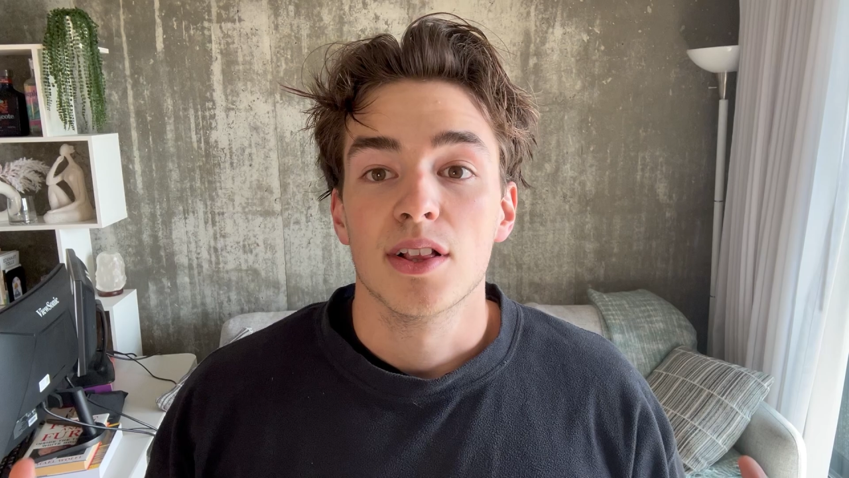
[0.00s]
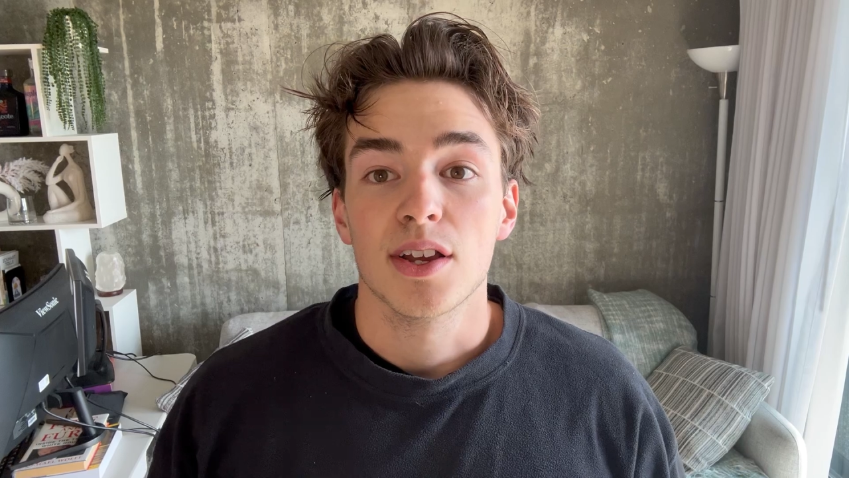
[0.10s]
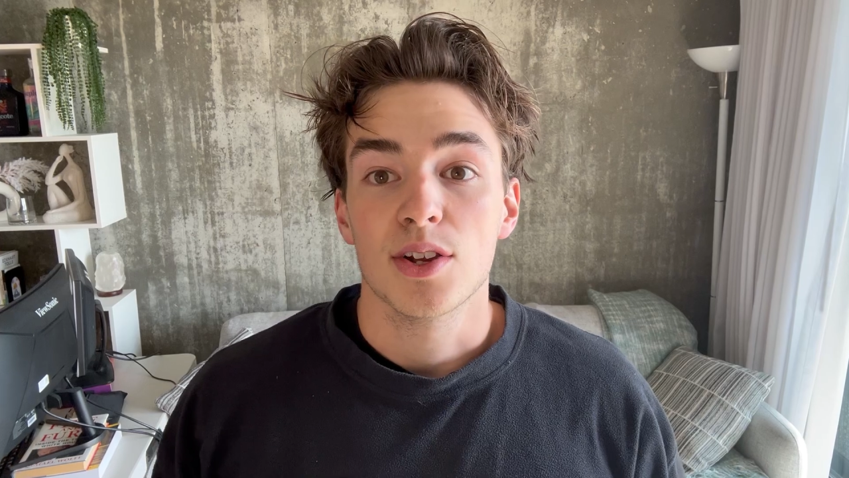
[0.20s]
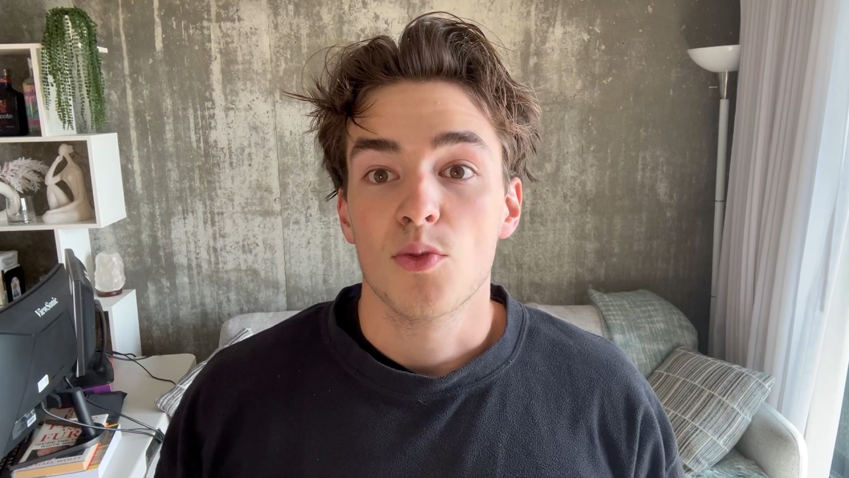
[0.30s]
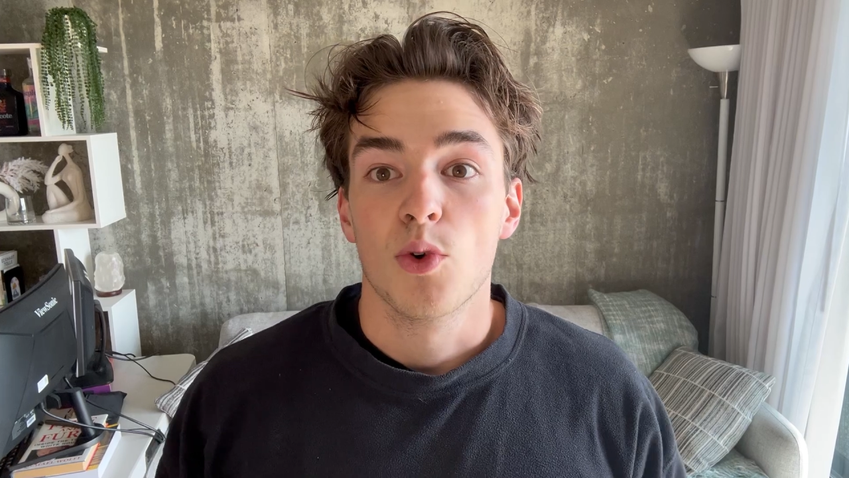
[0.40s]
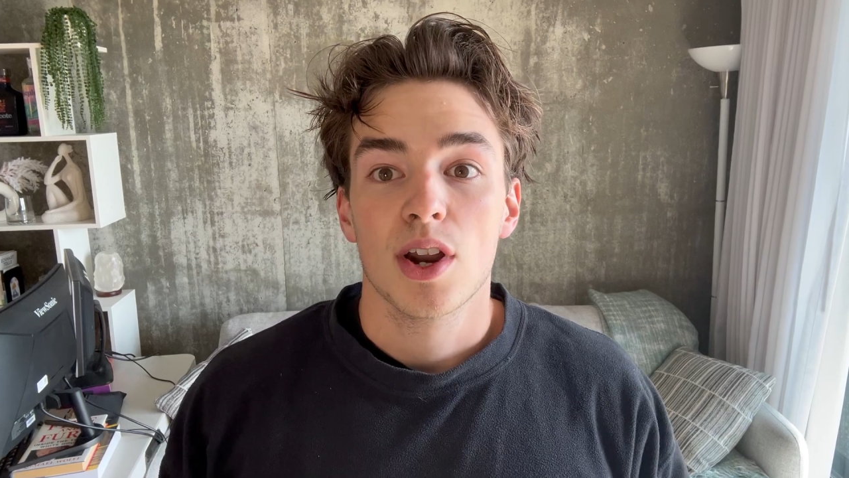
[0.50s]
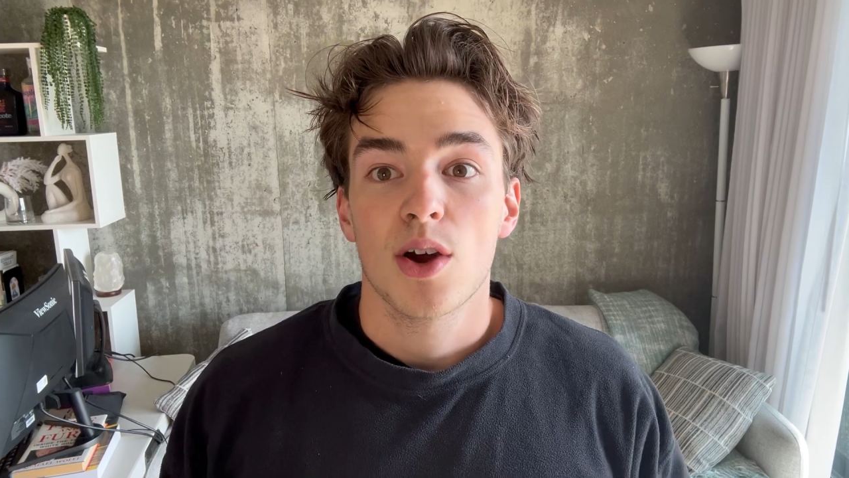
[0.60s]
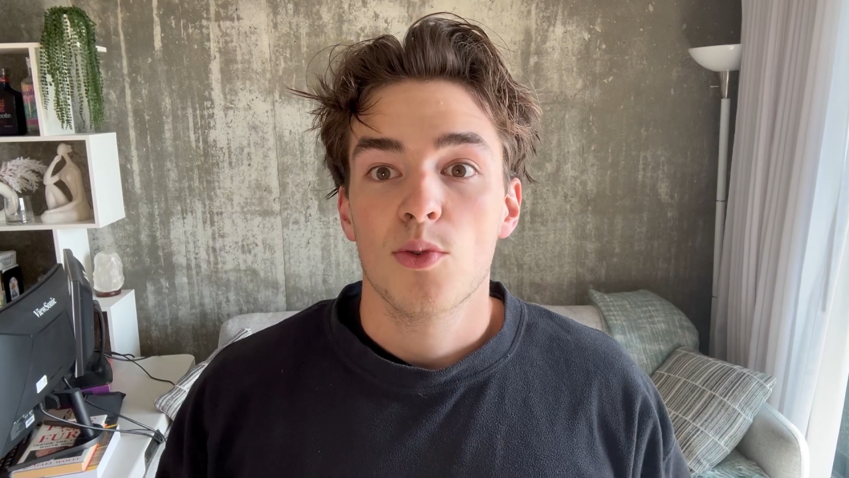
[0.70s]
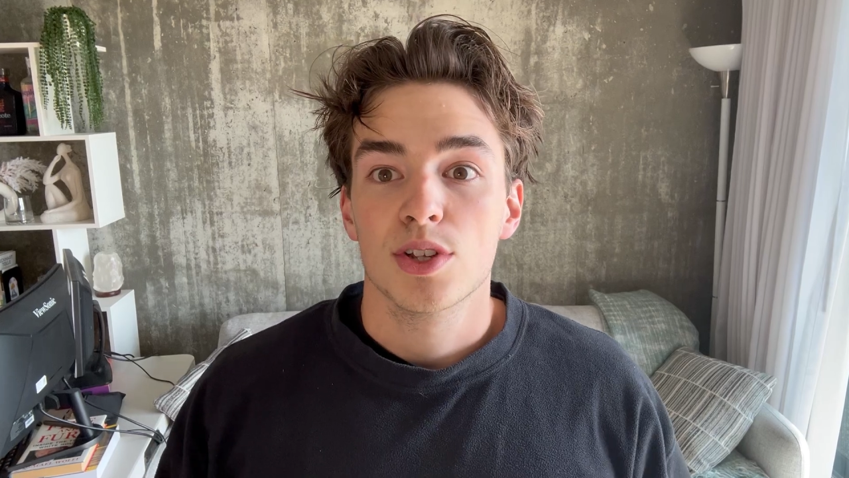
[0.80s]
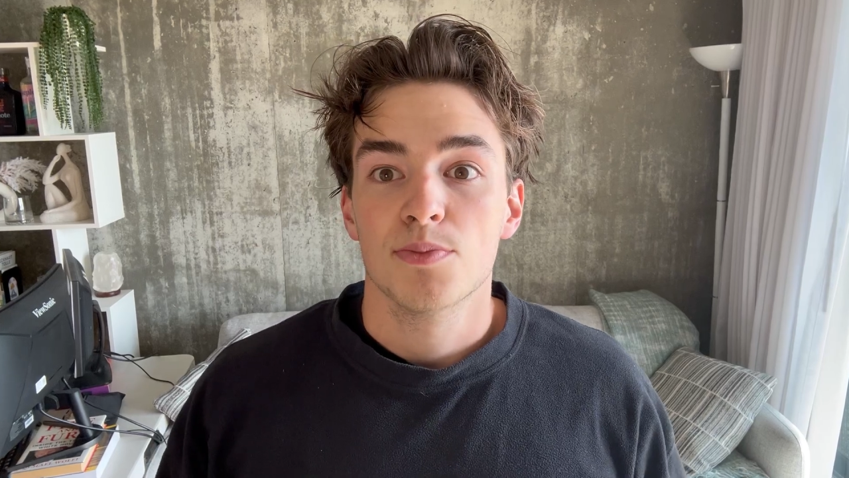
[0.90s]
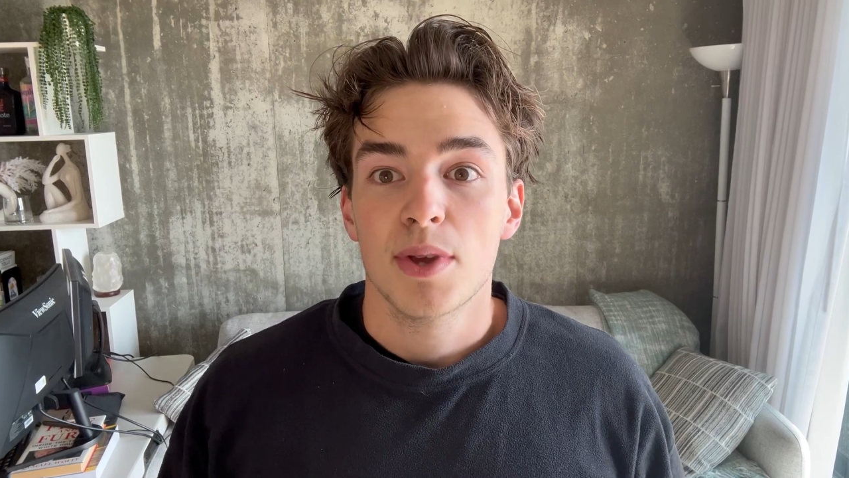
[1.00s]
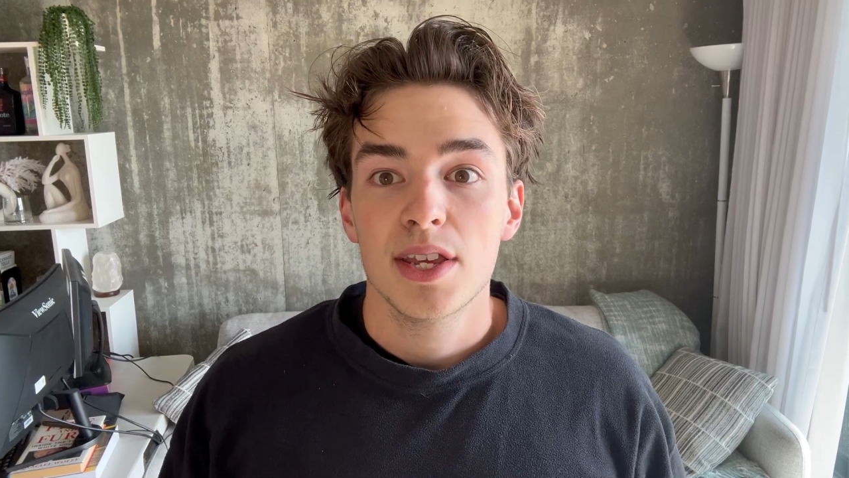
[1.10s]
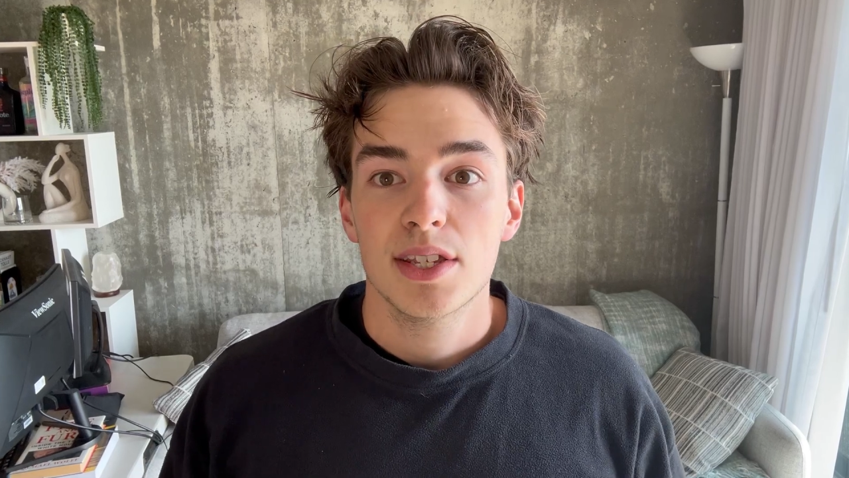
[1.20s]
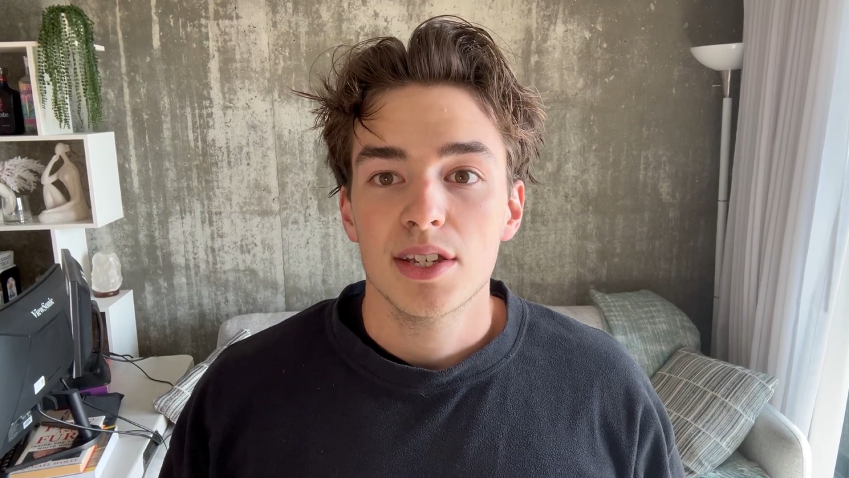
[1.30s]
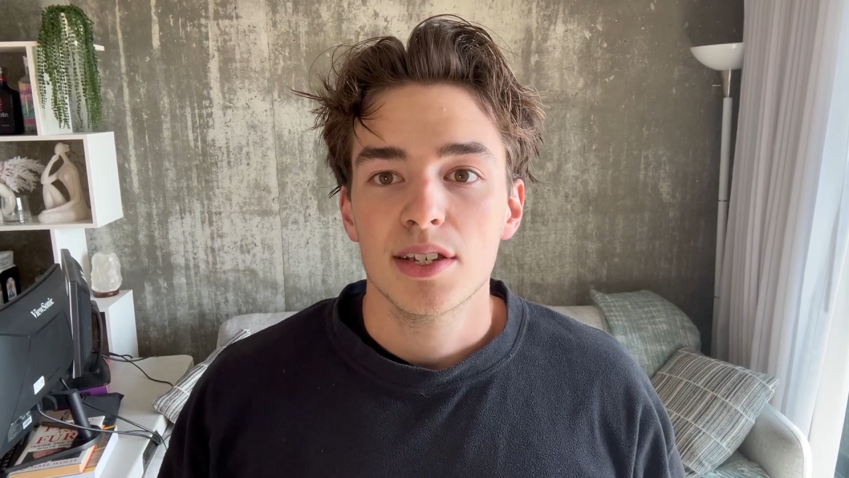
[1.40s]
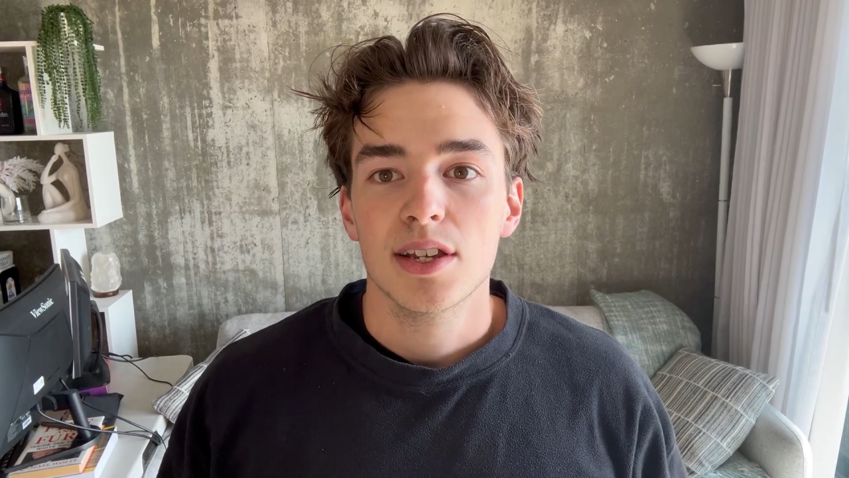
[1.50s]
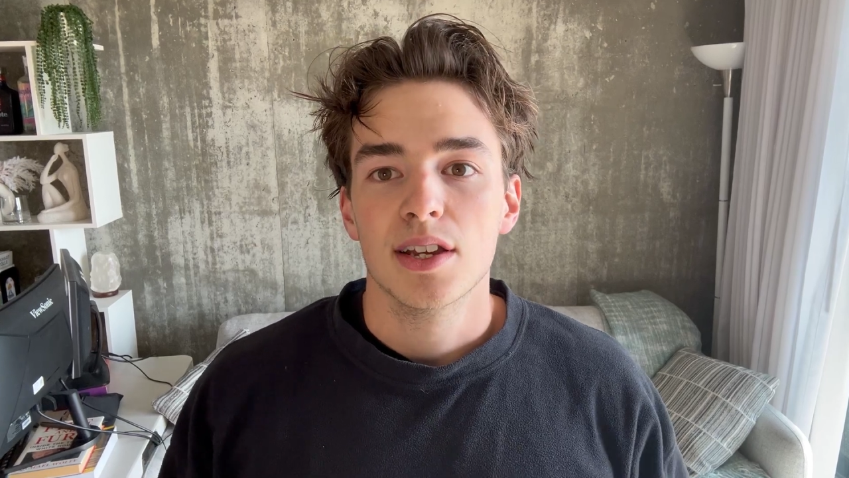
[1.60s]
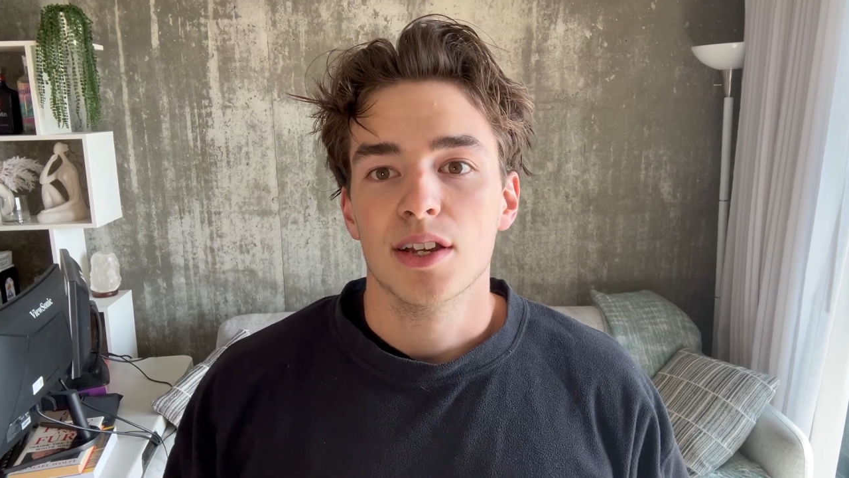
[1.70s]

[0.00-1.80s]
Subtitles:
like what I was making.